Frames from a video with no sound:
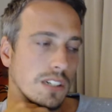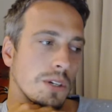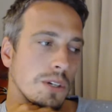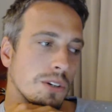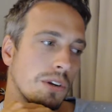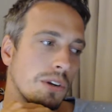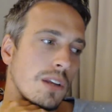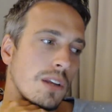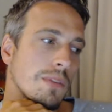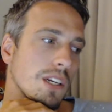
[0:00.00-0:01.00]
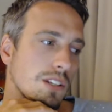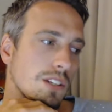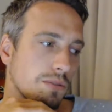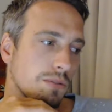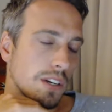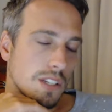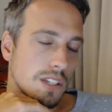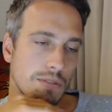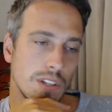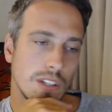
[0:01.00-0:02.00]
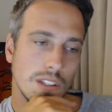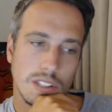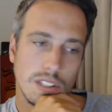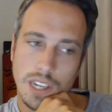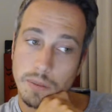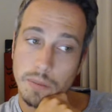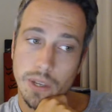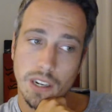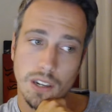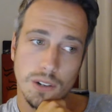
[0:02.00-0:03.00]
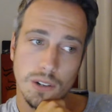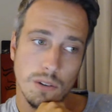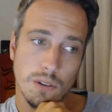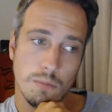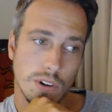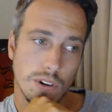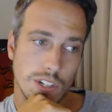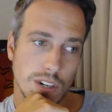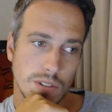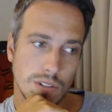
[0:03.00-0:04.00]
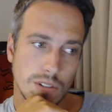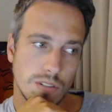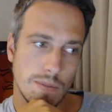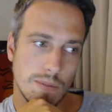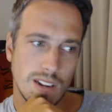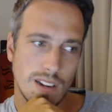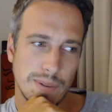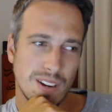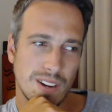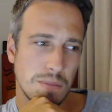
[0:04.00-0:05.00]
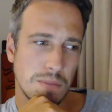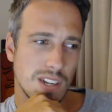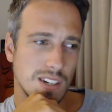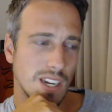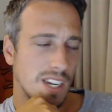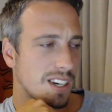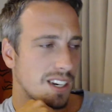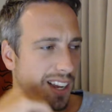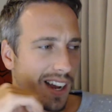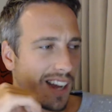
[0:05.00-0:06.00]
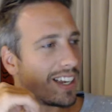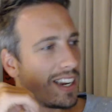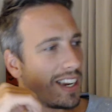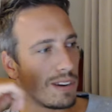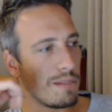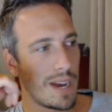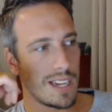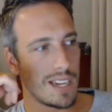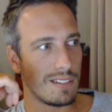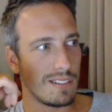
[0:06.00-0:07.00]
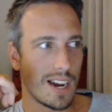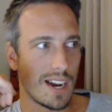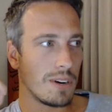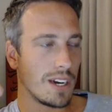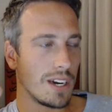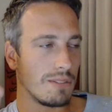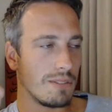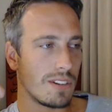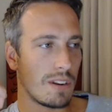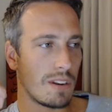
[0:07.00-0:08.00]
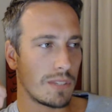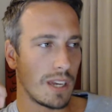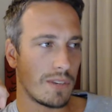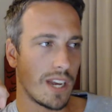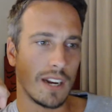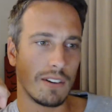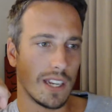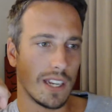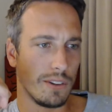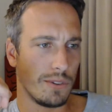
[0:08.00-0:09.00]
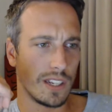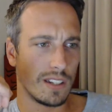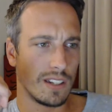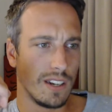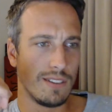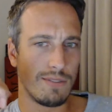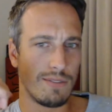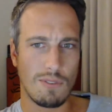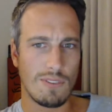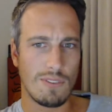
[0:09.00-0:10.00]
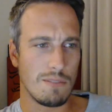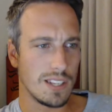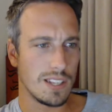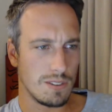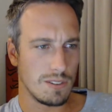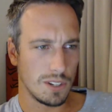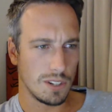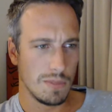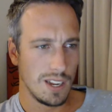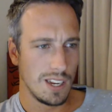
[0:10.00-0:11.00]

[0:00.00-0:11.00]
when you're doing something that's so variance heavy, like PLO or poker in general. I mean, Hold'em is not, like, I can't even imagine how I was sometimes angry at losing 4 or 5 buy-ins in Hold'em.